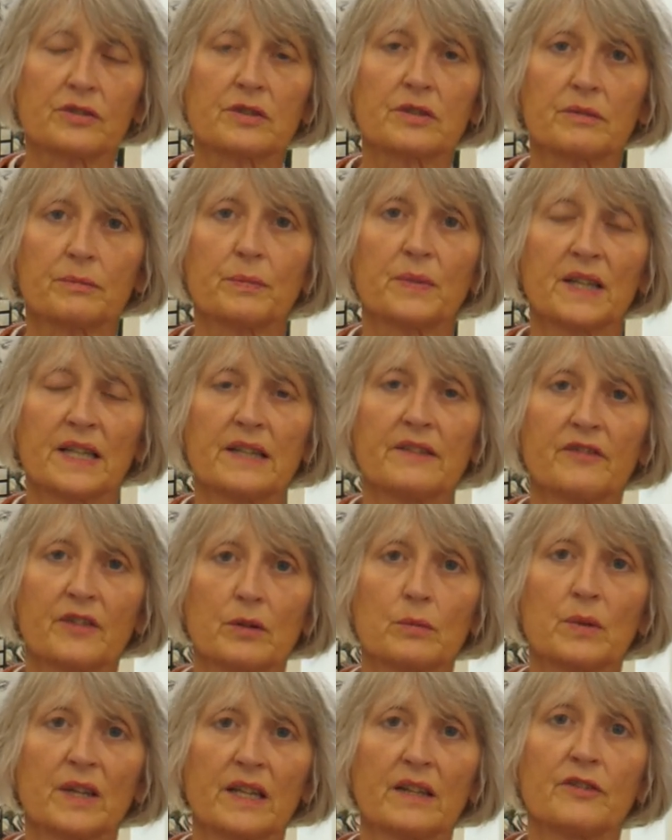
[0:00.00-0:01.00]
to believe
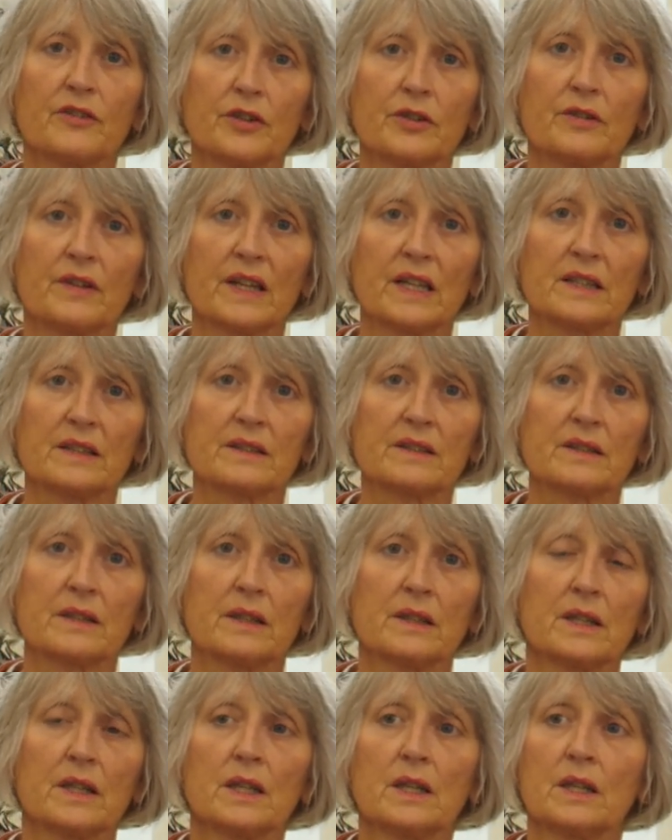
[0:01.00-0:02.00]
that we can do this.
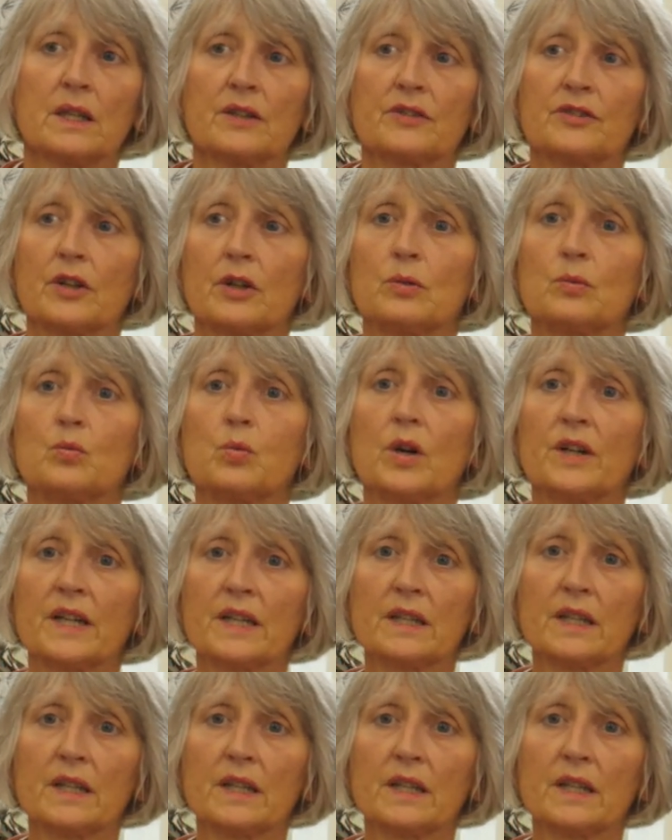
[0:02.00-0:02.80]
So what I'd